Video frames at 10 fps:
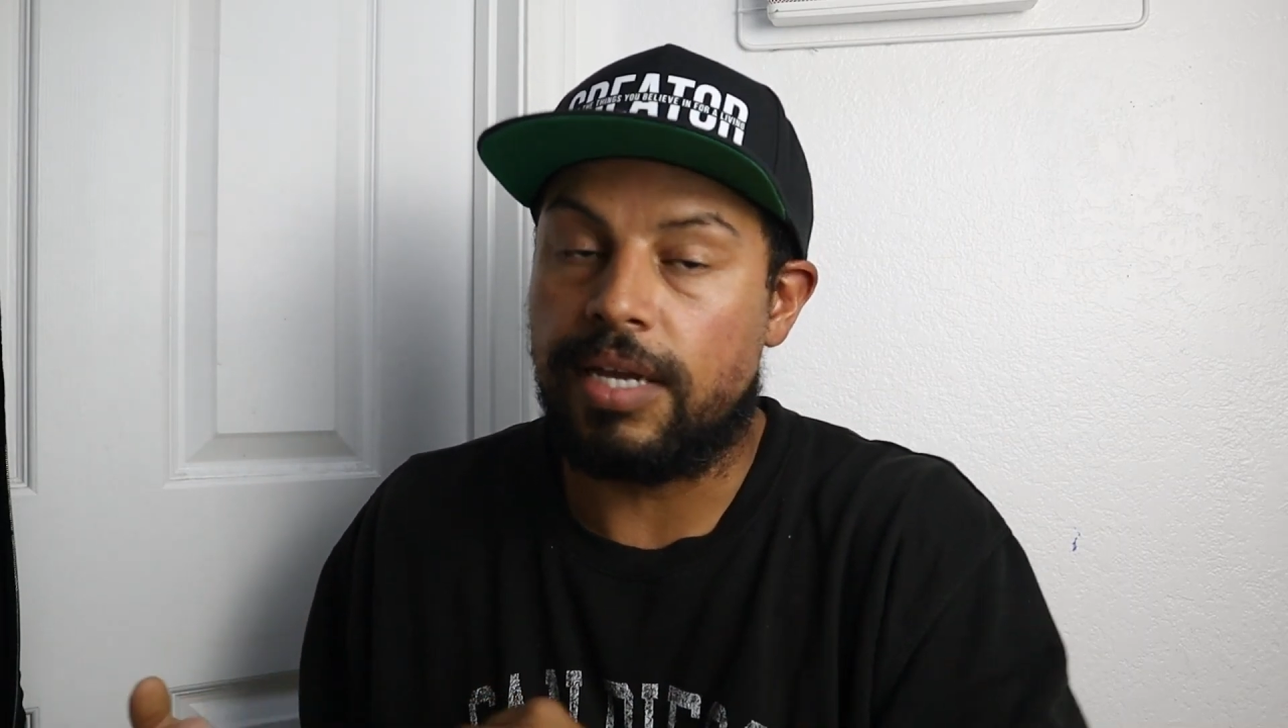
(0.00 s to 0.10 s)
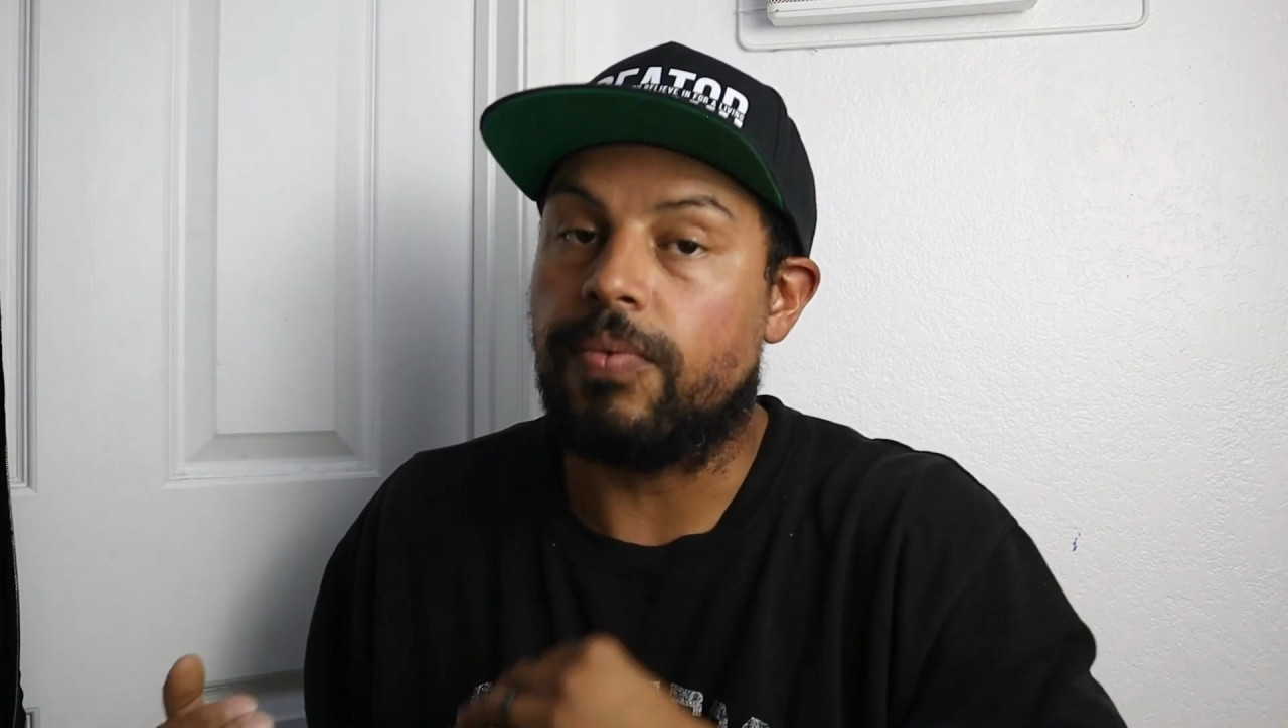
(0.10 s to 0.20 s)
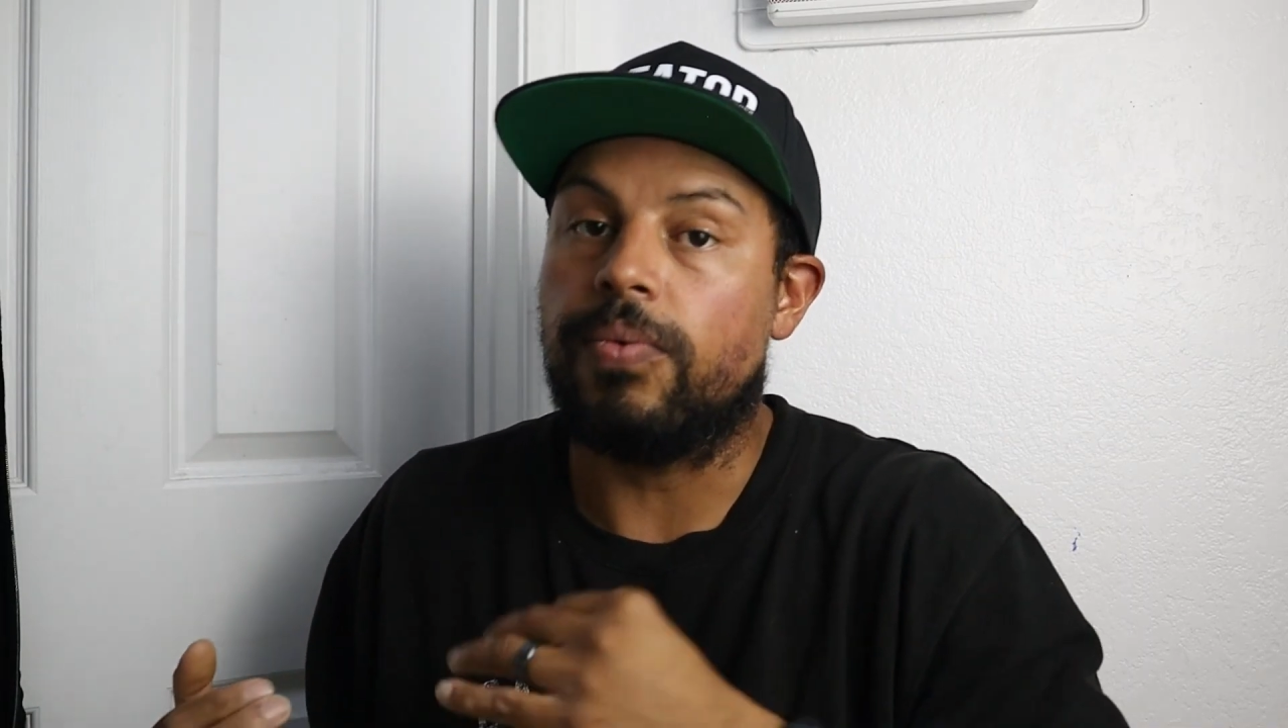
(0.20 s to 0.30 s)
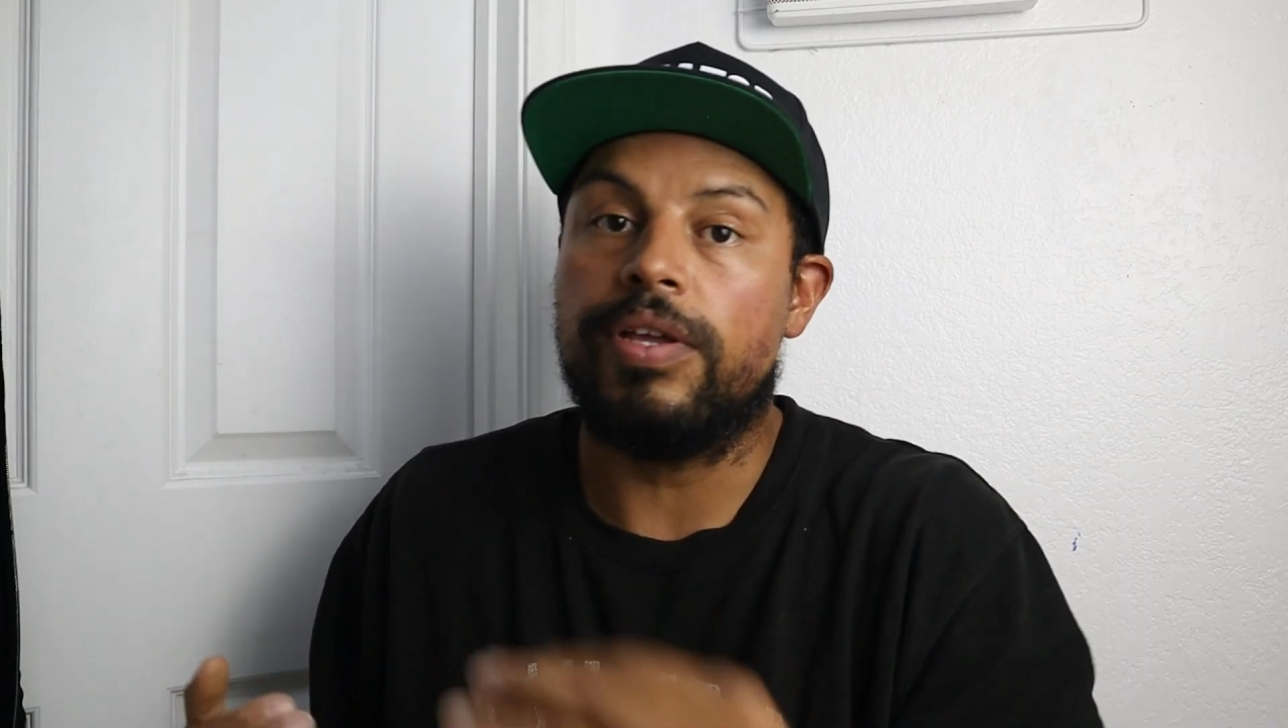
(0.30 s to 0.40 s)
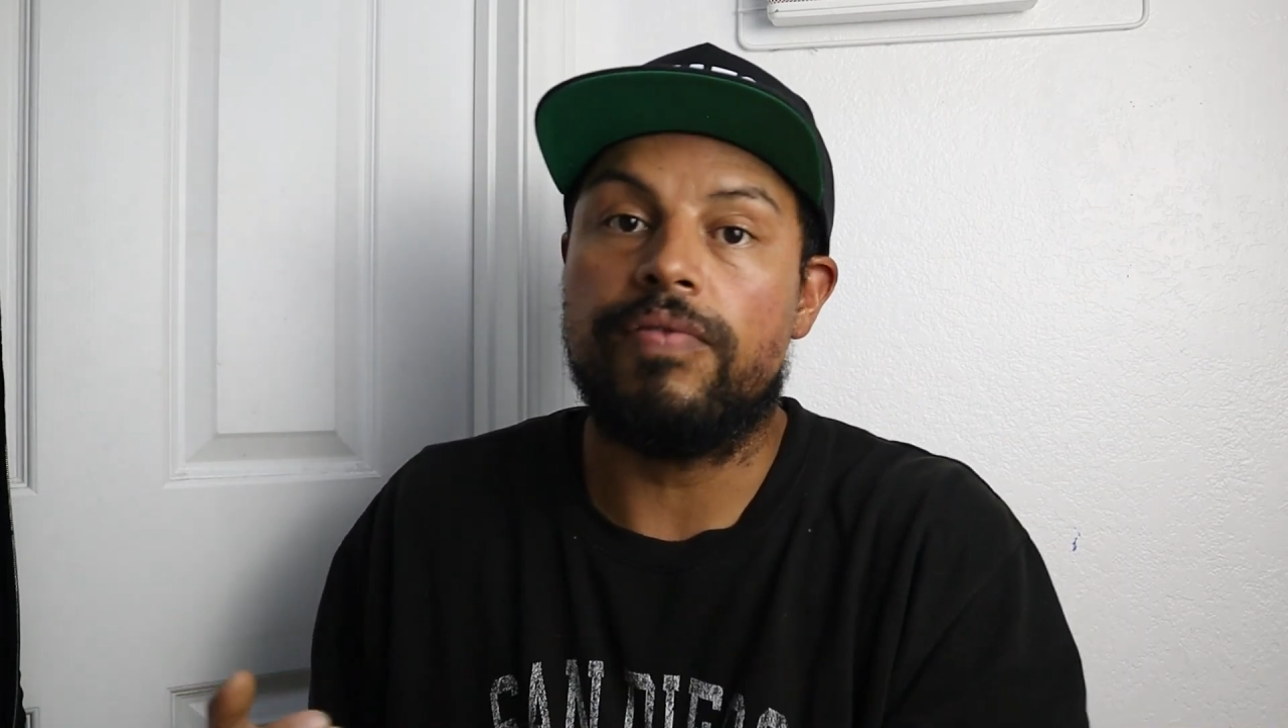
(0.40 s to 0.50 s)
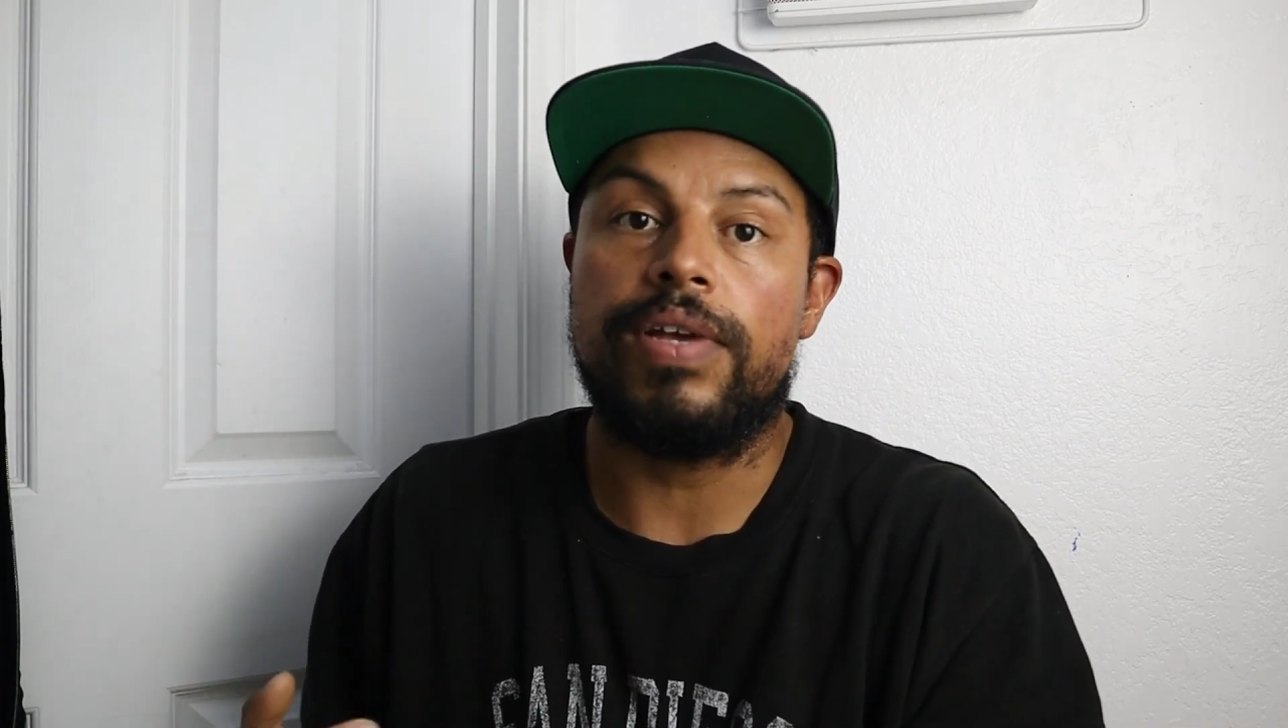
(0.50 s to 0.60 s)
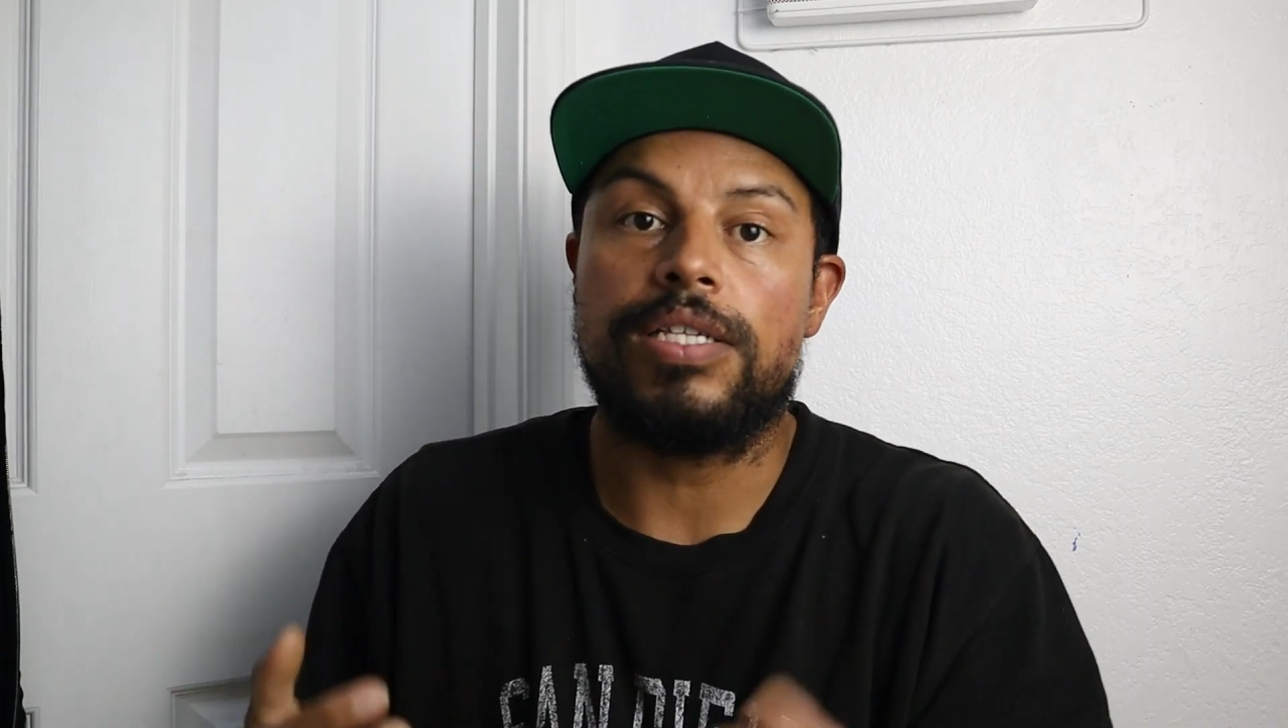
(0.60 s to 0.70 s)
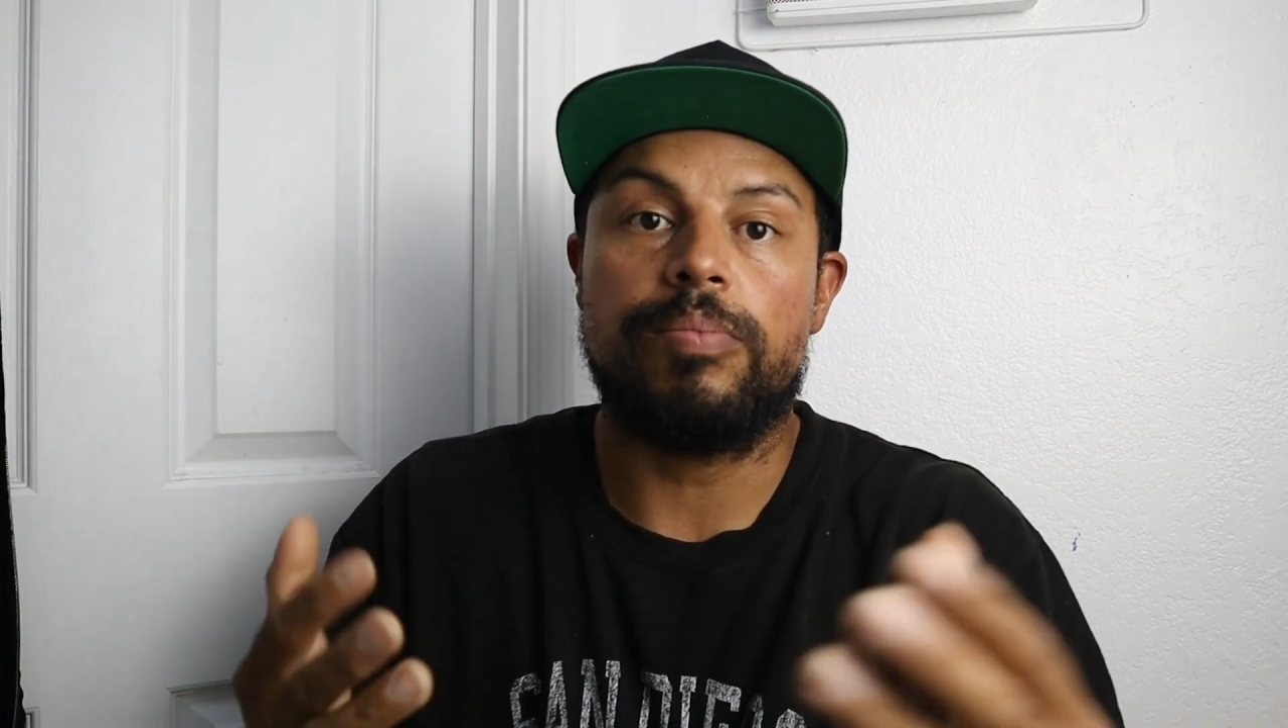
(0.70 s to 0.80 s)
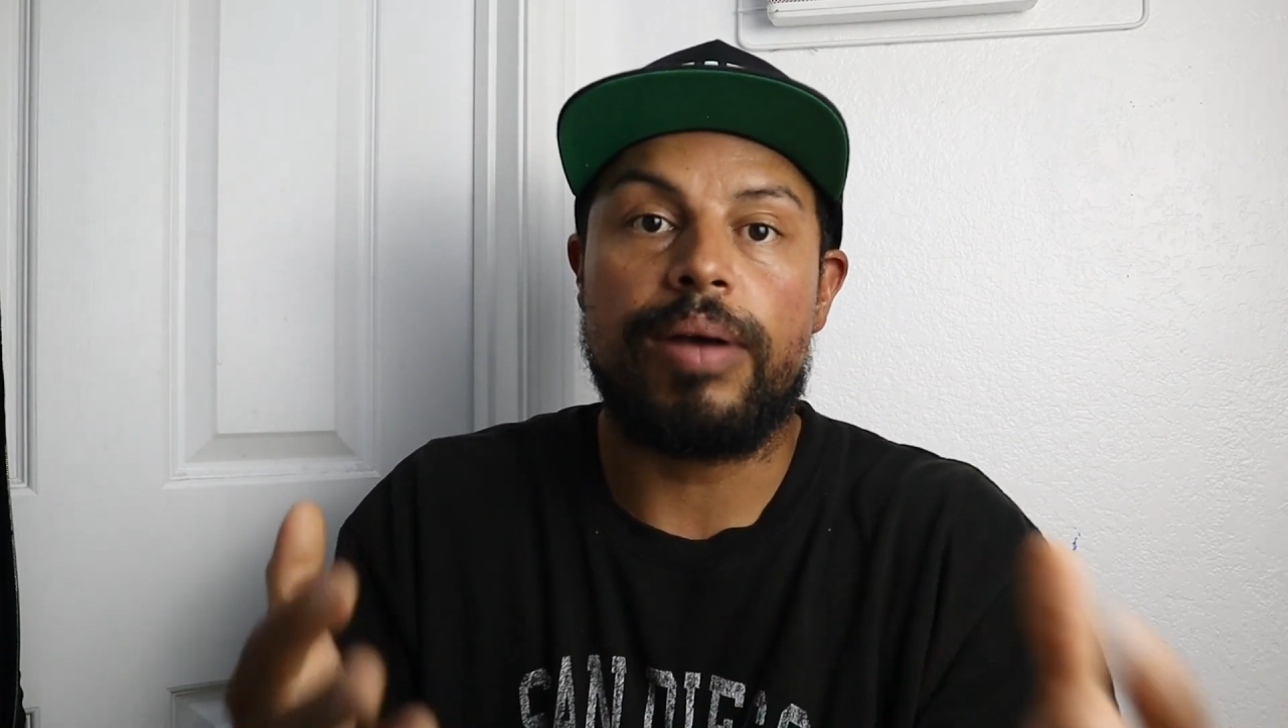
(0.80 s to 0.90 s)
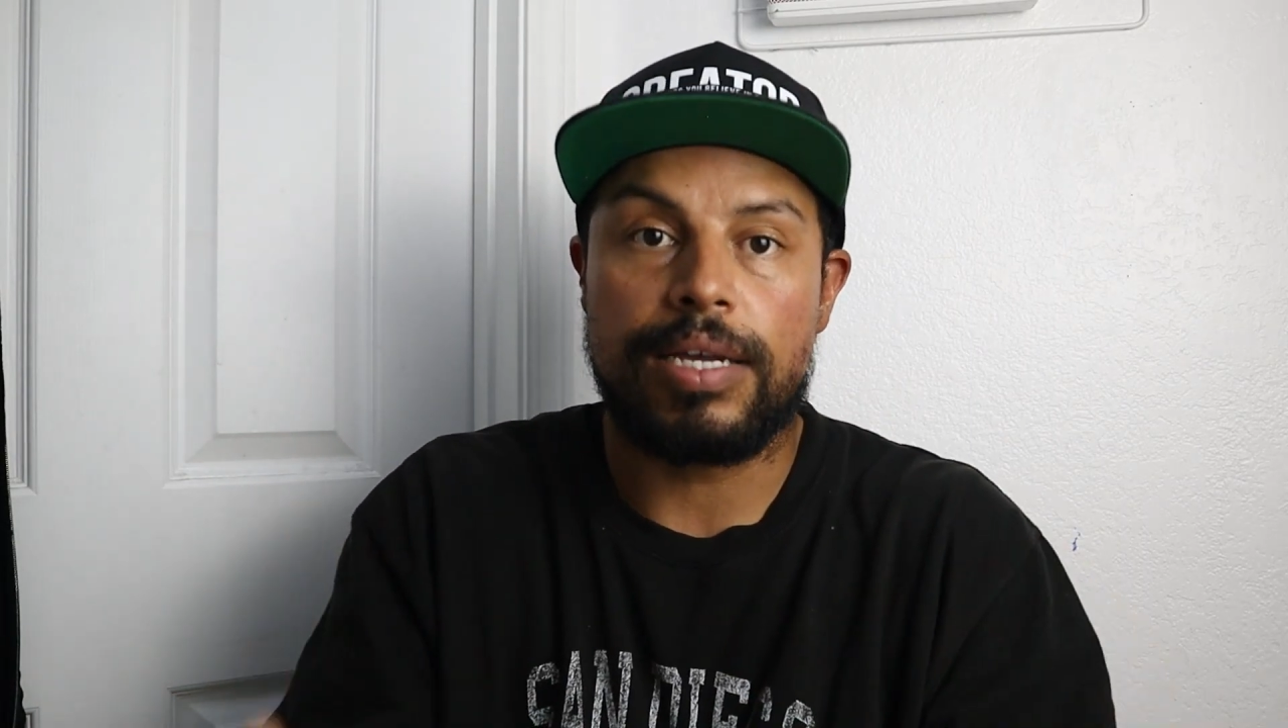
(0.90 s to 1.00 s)
and
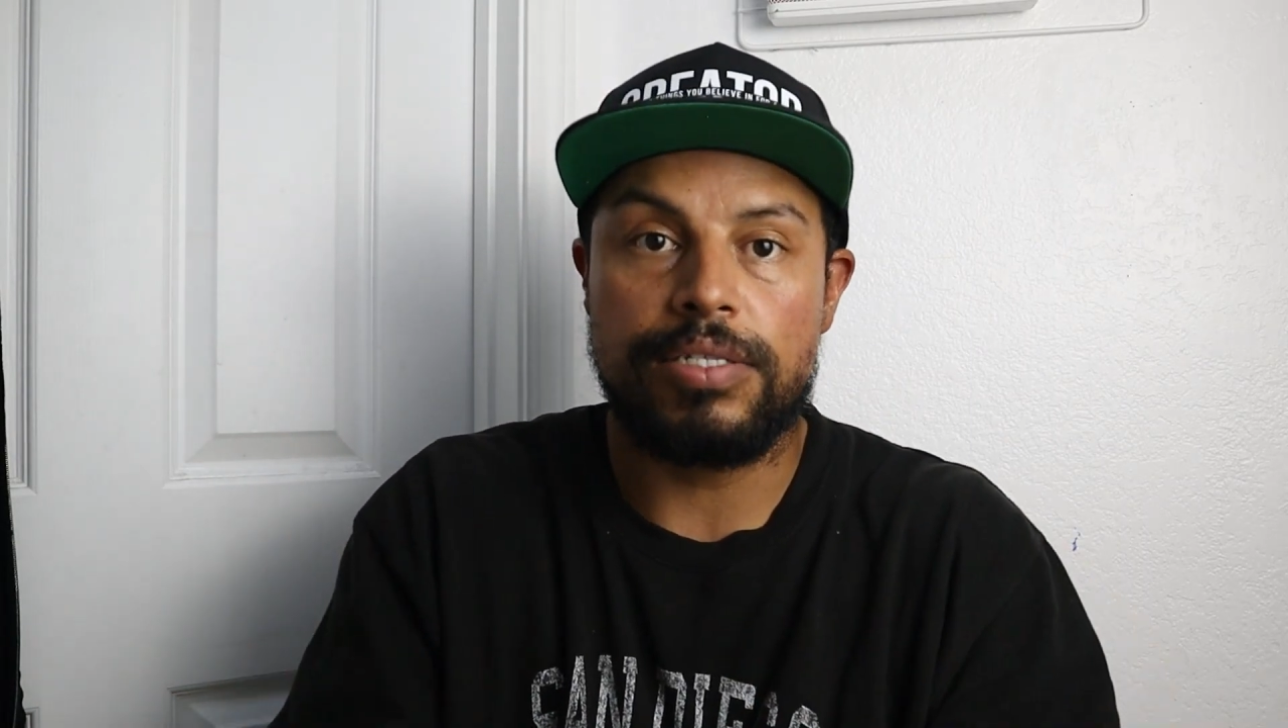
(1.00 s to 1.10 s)
reinvest back